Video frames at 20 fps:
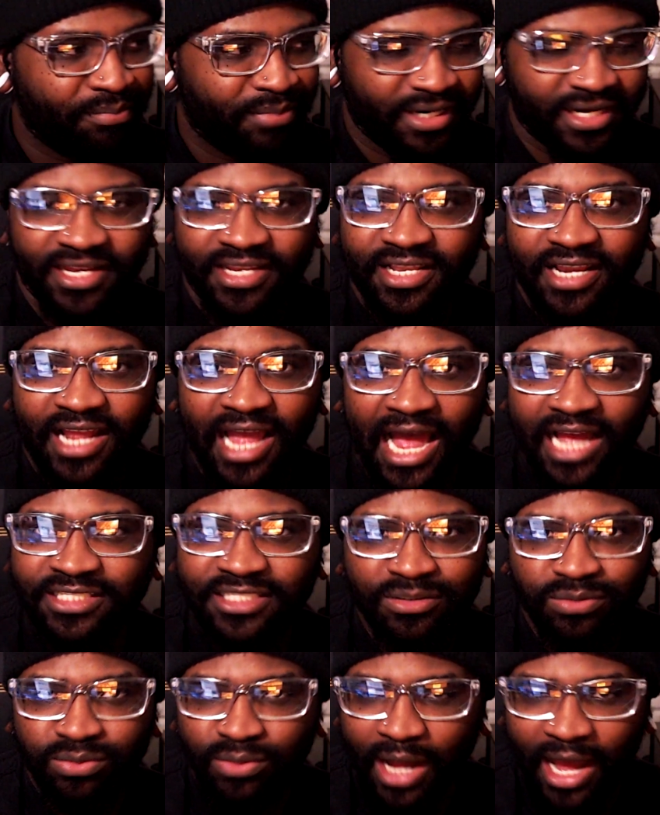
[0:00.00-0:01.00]
But I,
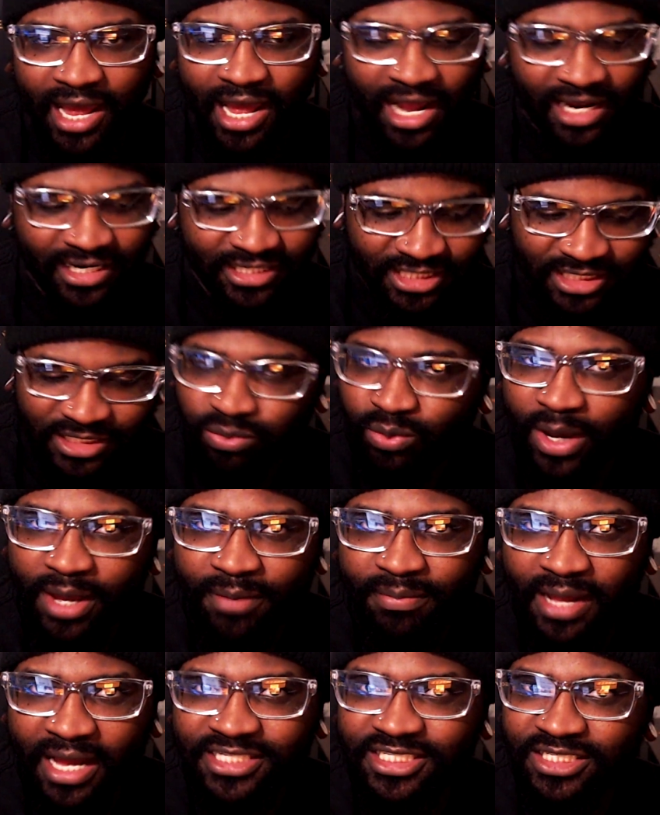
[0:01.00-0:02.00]
I, I
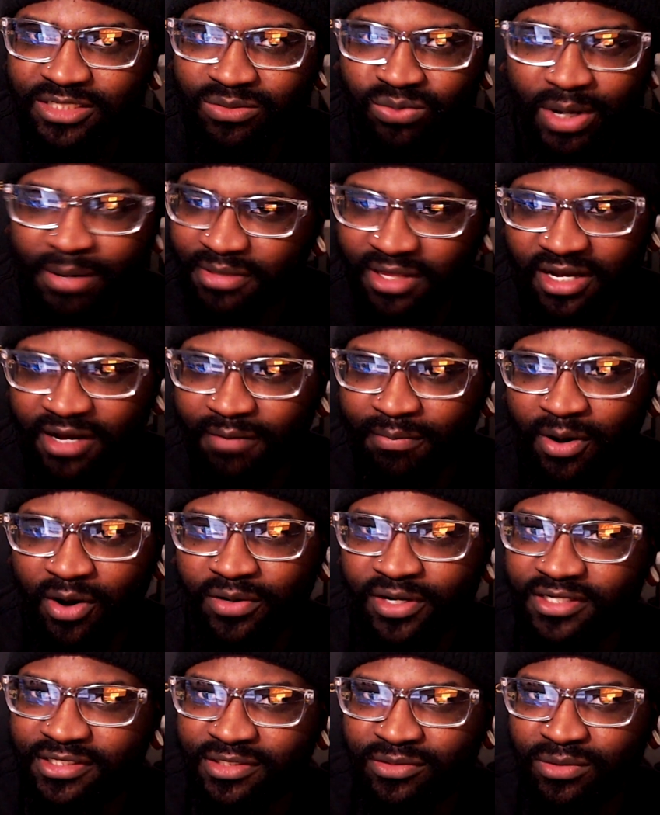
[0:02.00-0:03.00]
swept I swept the
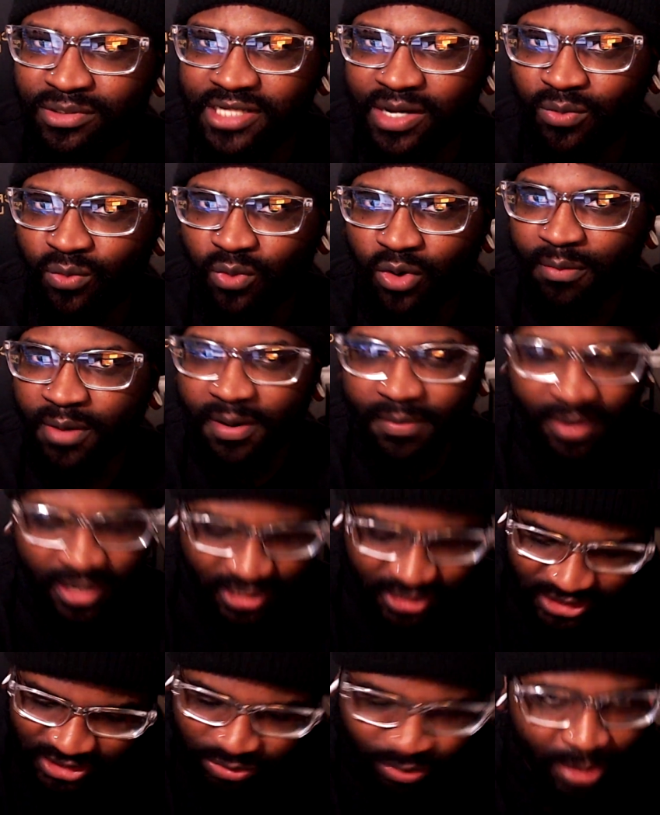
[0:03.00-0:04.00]
opponents. As soon as I warm up, I
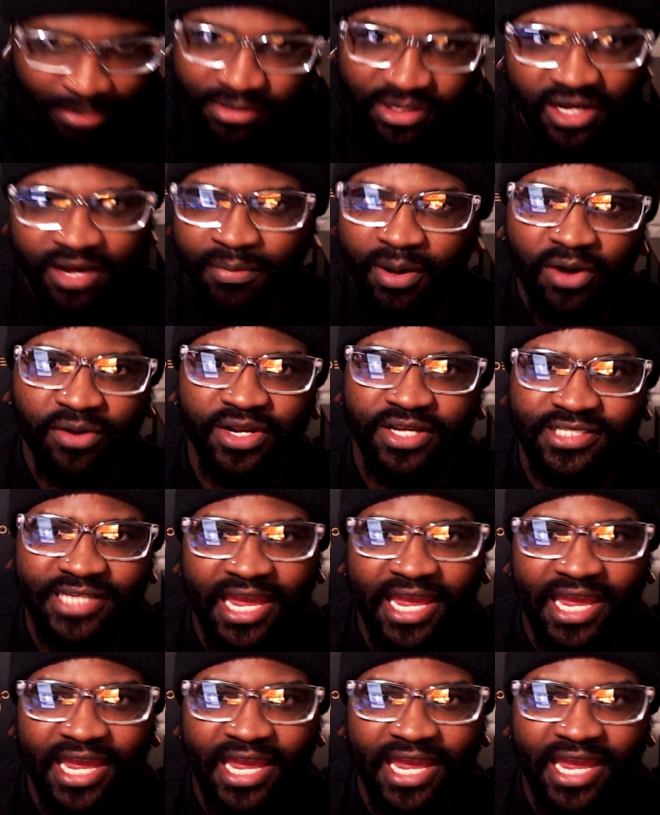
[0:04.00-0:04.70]
swept the opponents.